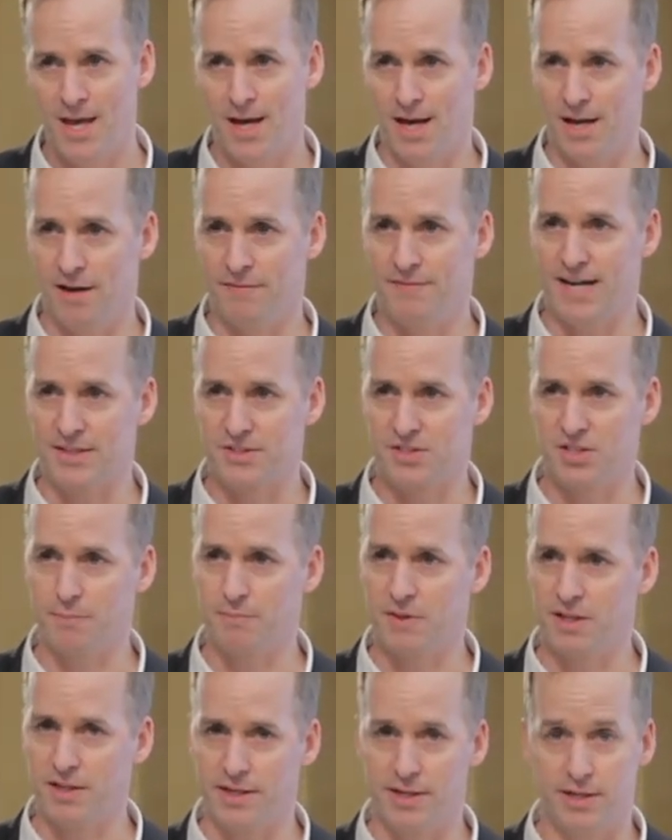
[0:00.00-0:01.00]
And if that's
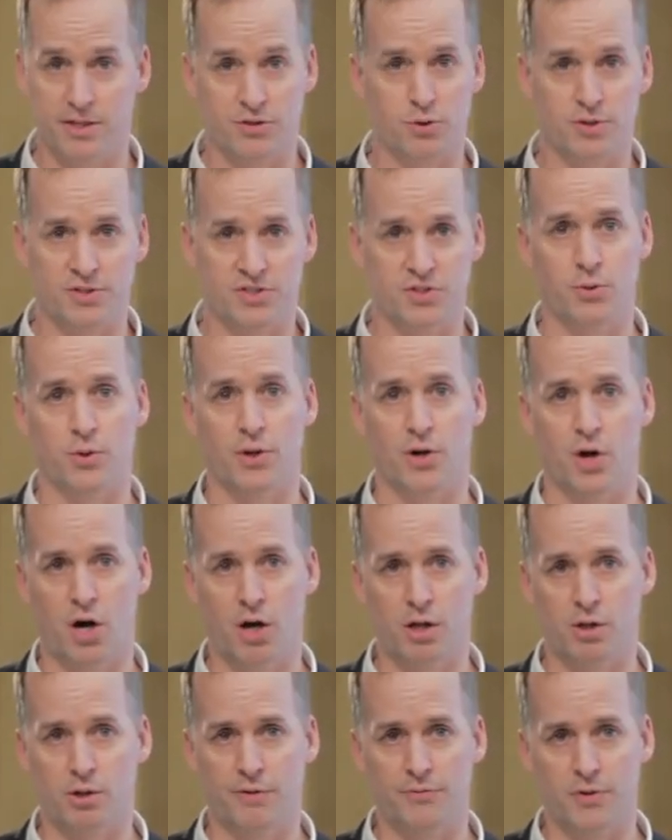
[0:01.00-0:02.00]
something that interests you at
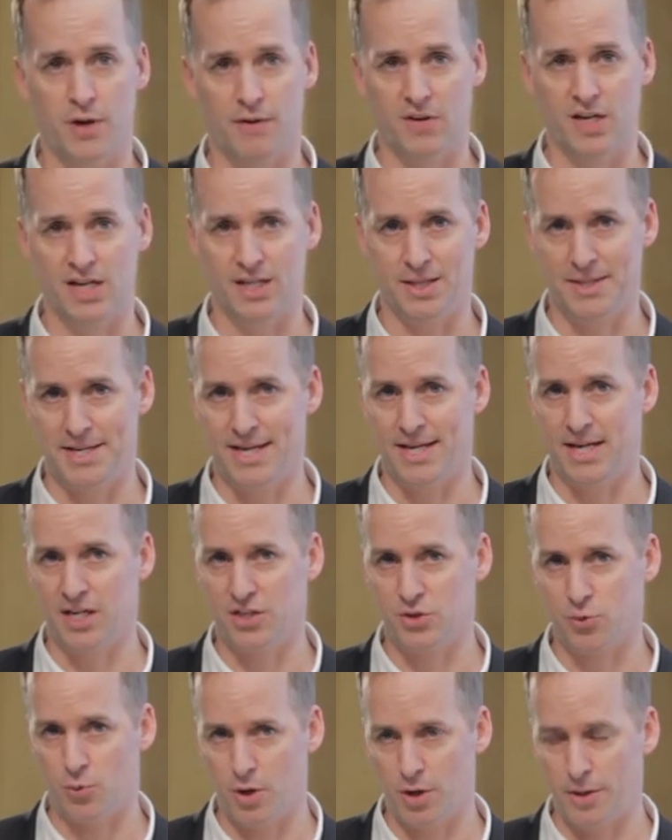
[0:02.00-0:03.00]
all, or if you have any leaning
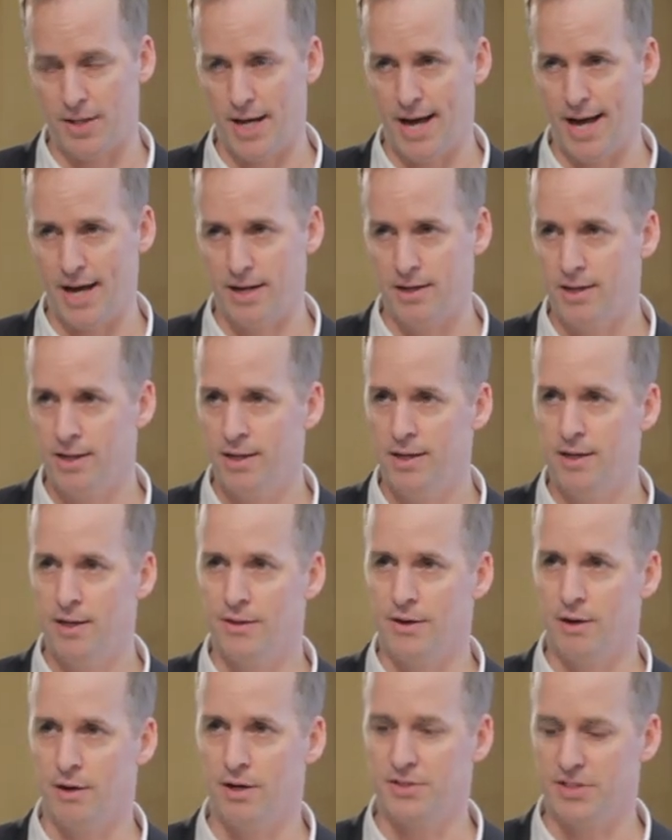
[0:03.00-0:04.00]
toward that,
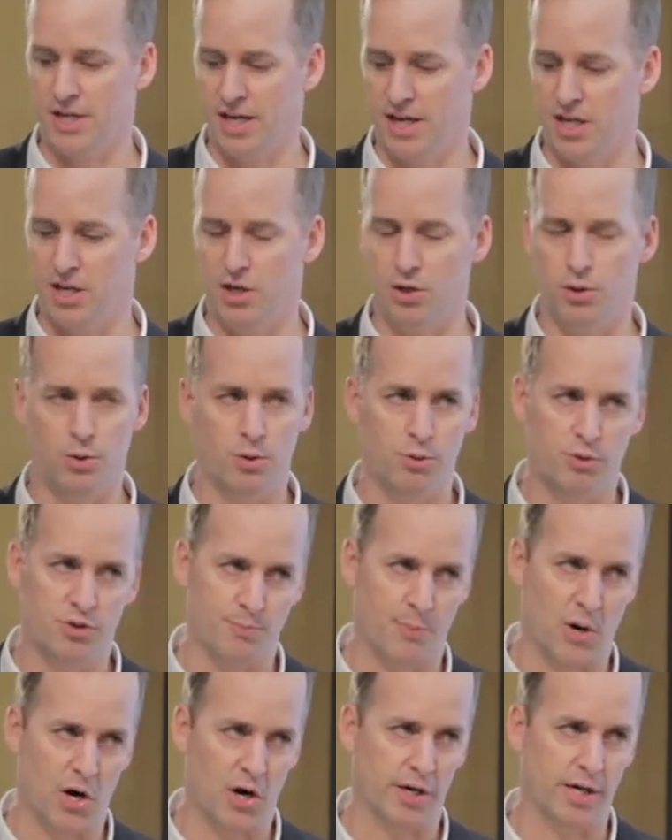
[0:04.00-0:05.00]
there is a huge
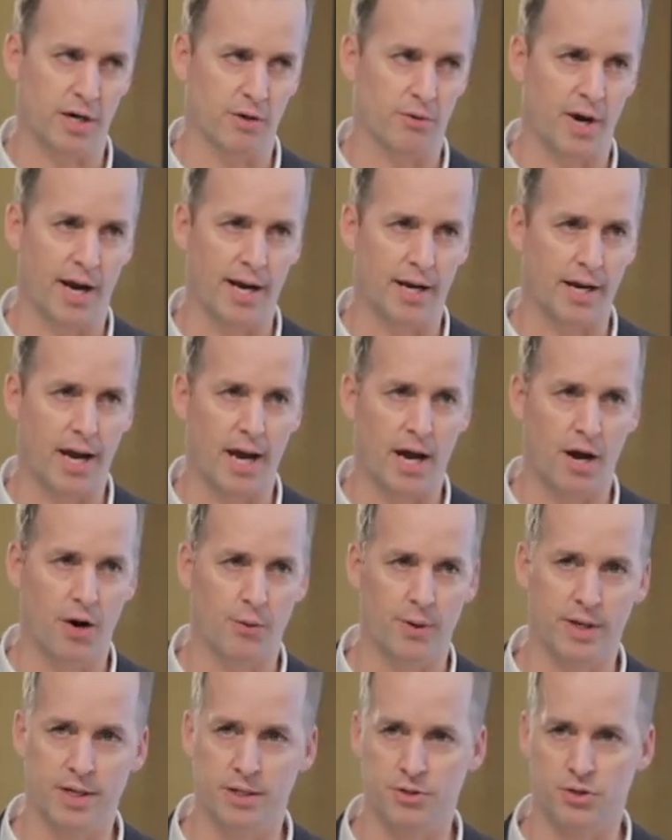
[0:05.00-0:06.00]
market right
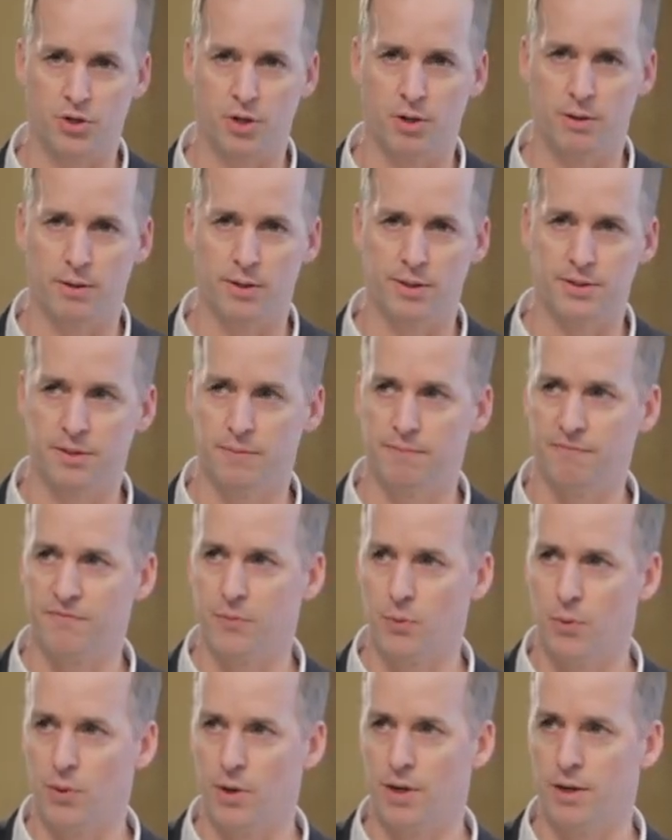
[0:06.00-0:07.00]
now in journalism
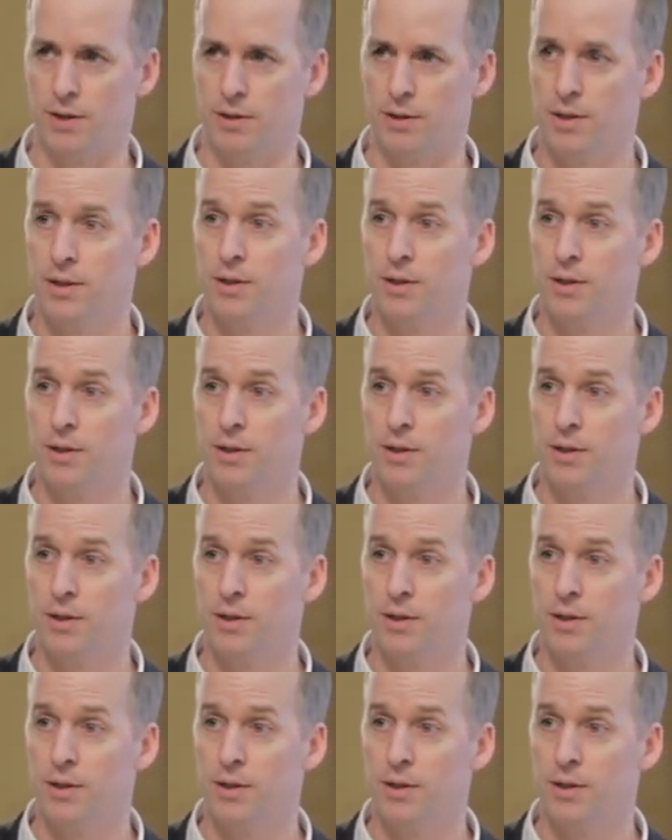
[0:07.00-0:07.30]
for